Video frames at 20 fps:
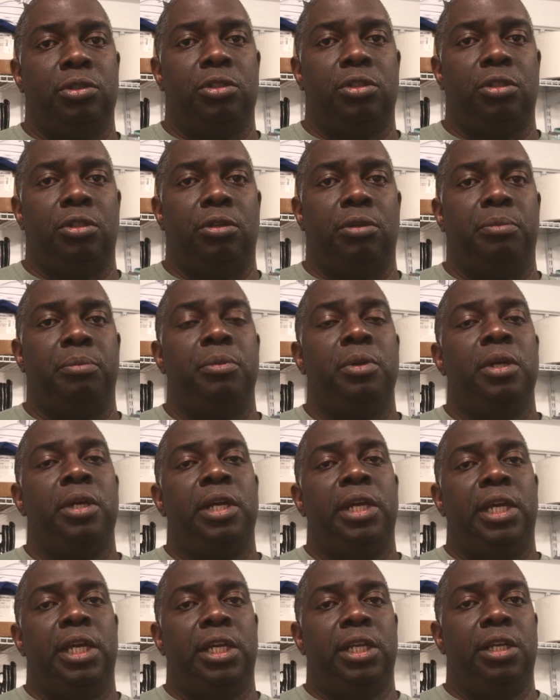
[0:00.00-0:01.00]
syrup,
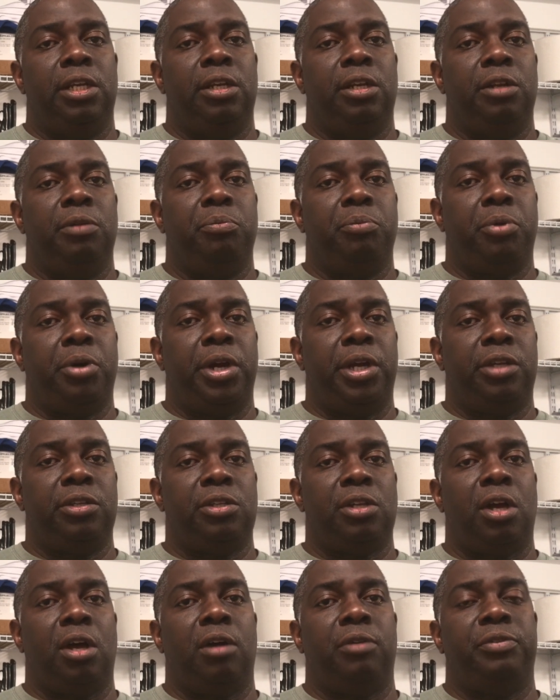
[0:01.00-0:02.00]
and then it breaks
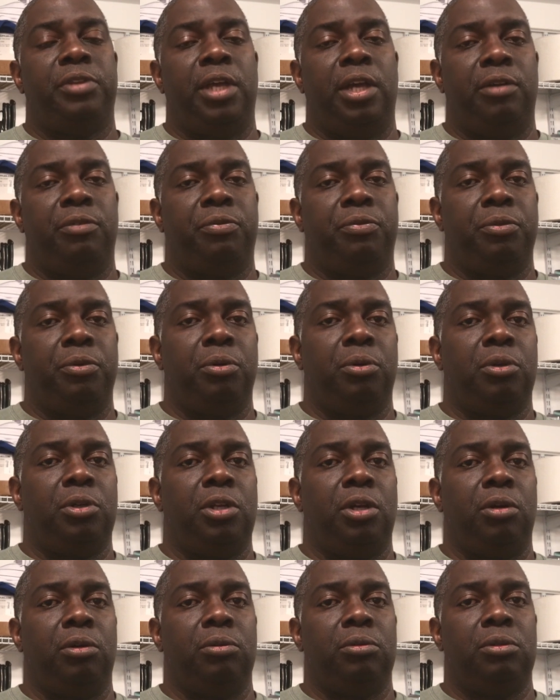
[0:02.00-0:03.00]
off that
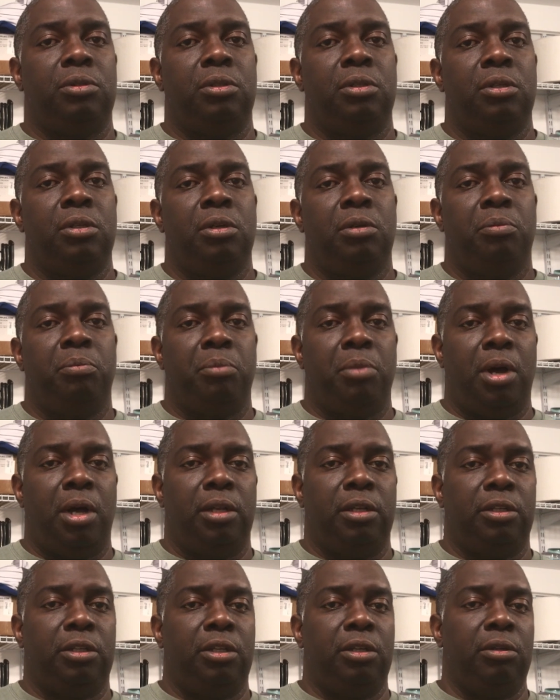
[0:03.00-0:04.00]
fructose
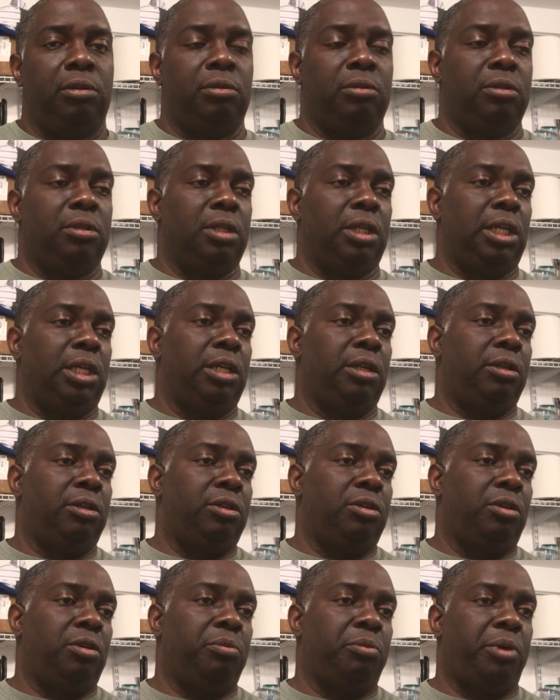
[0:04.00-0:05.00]
molecules, and
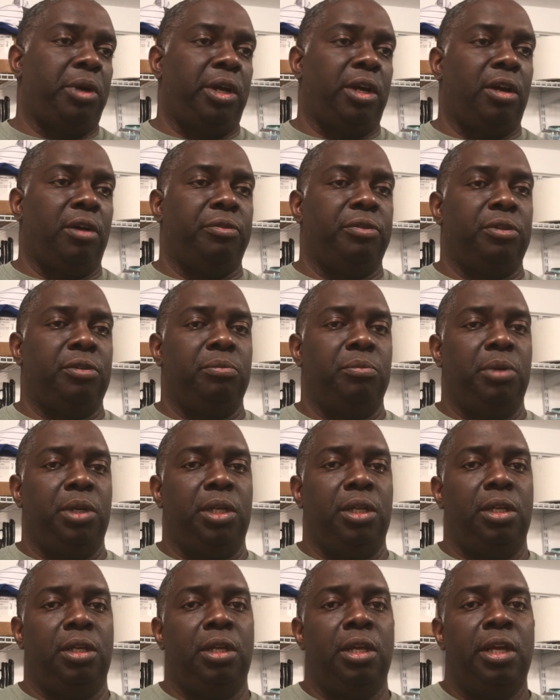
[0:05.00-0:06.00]
you can break off as
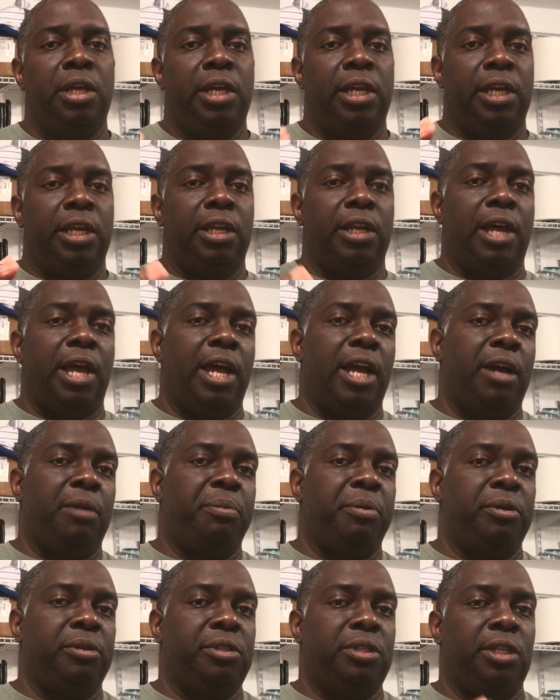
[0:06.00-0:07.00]
many in a high
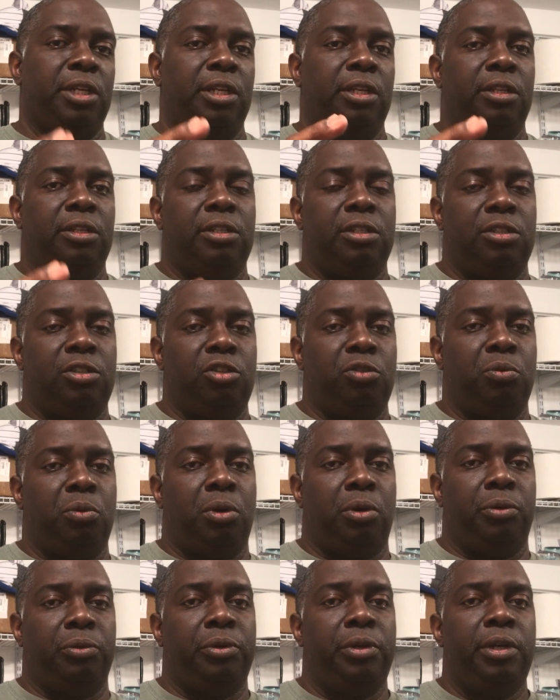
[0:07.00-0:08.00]
percentage as you
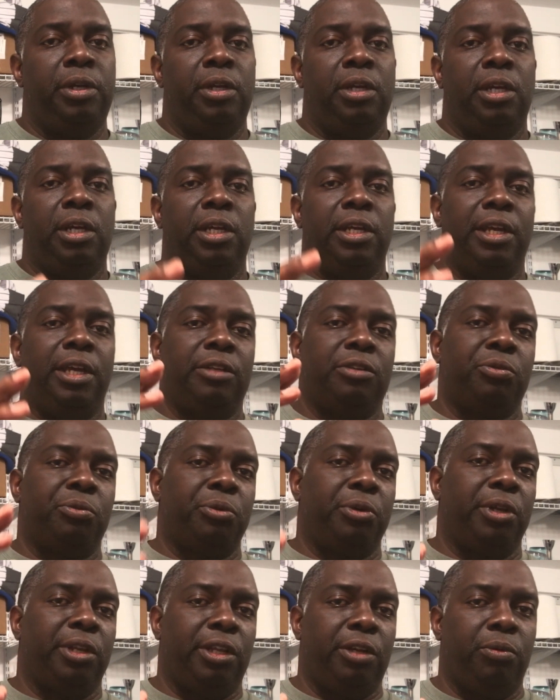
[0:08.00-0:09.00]
want. And that's
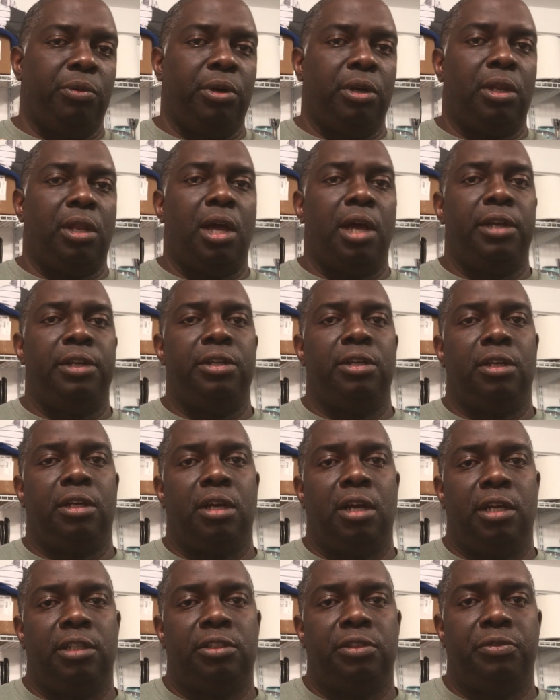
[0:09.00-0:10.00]
really where a lot of your
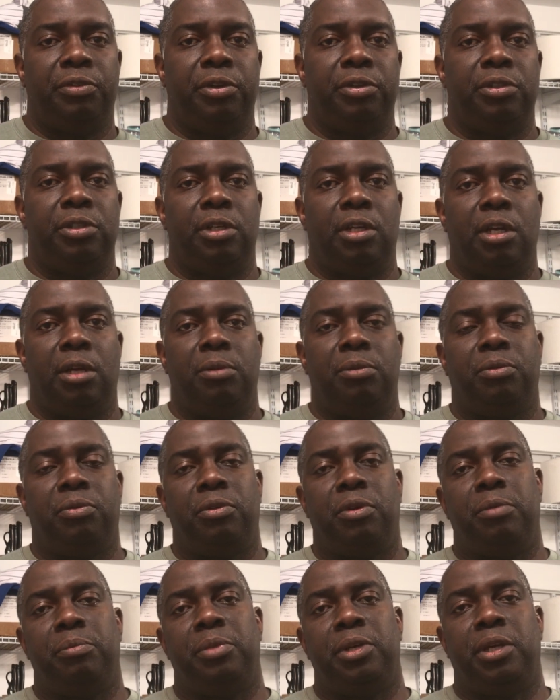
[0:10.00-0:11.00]
controversy comes
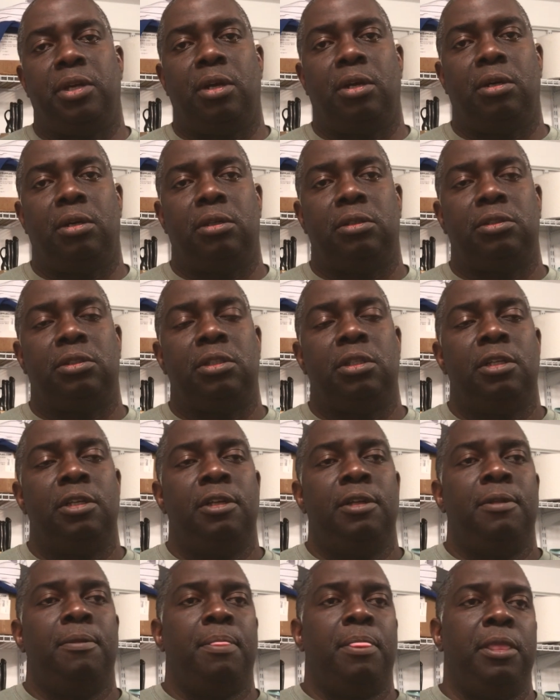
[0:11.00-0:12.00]
from, because
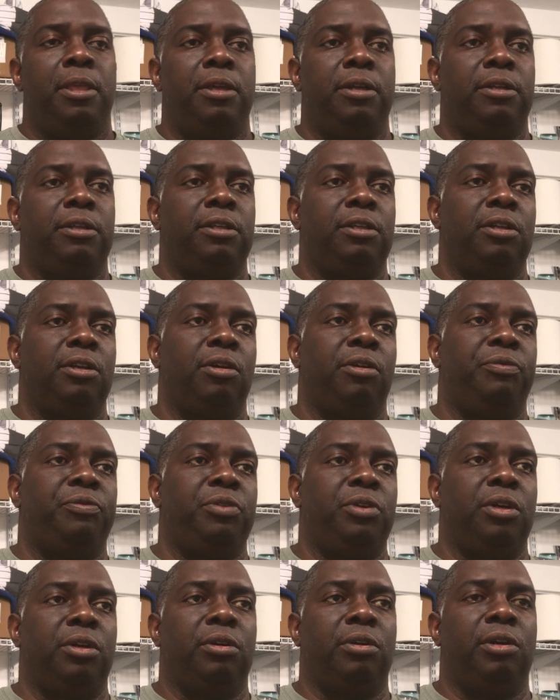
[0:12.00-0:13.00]
if
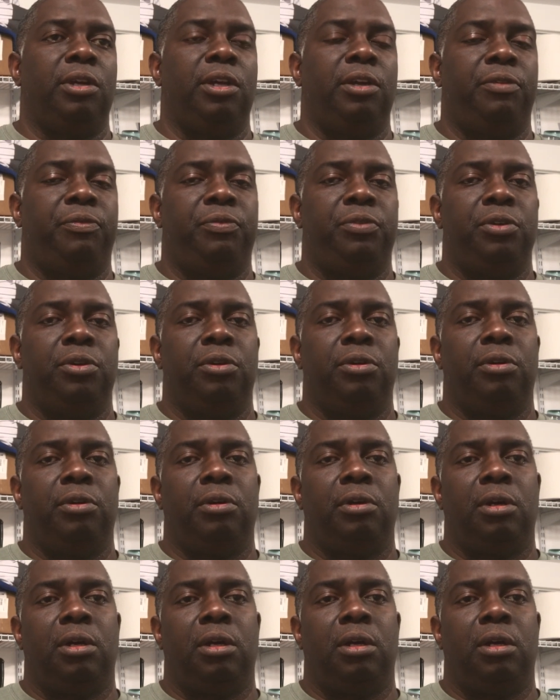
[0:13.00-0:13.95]
your